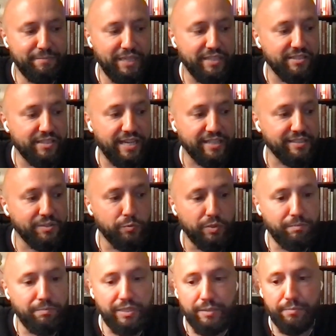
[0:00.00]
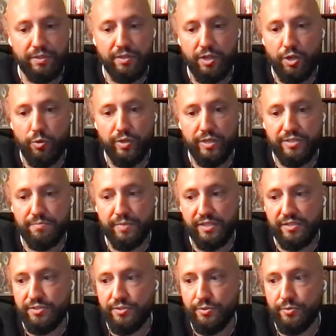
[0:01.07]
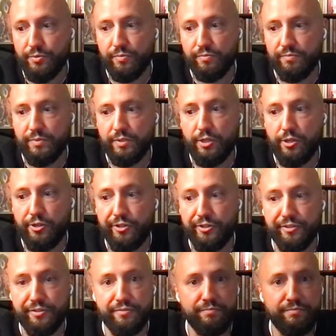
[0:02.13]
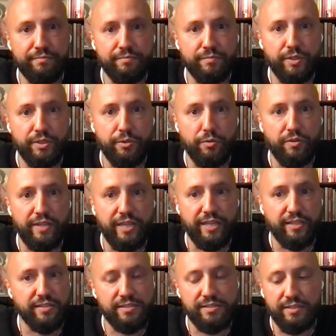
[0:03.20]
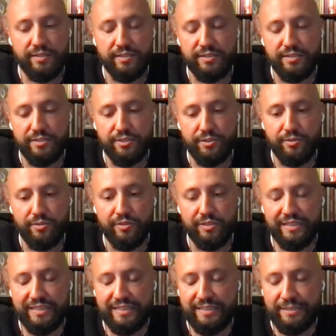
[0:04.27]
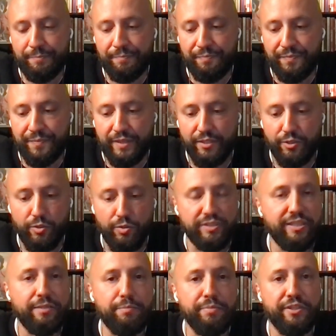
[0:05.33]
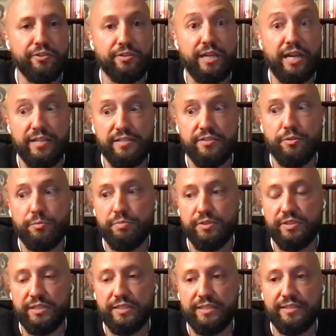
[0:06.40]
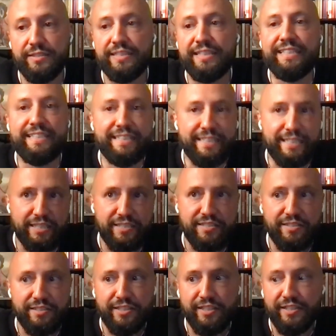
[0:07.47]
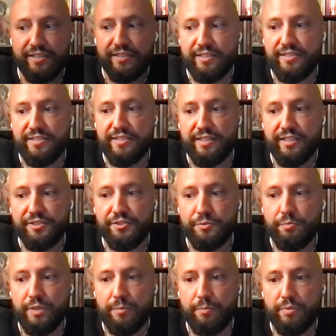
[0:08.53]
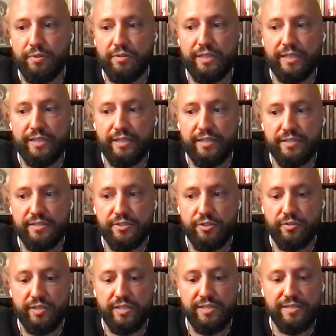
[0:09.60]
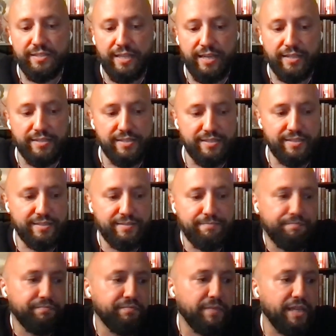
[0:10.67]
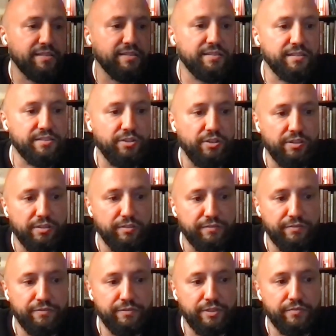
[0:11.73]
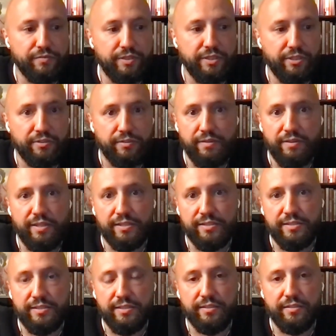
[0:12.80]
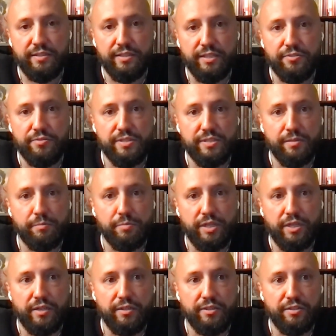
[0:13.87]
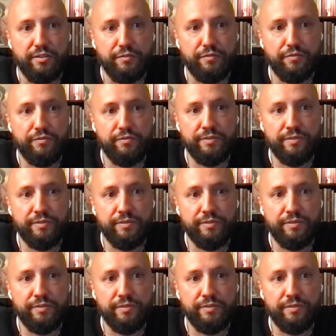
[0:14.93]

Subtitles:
interacting with people always makes you learn new things. And so the whole keeping your eyes open and listening to people and their stories, that's the soul of the art. That's the interesting part of,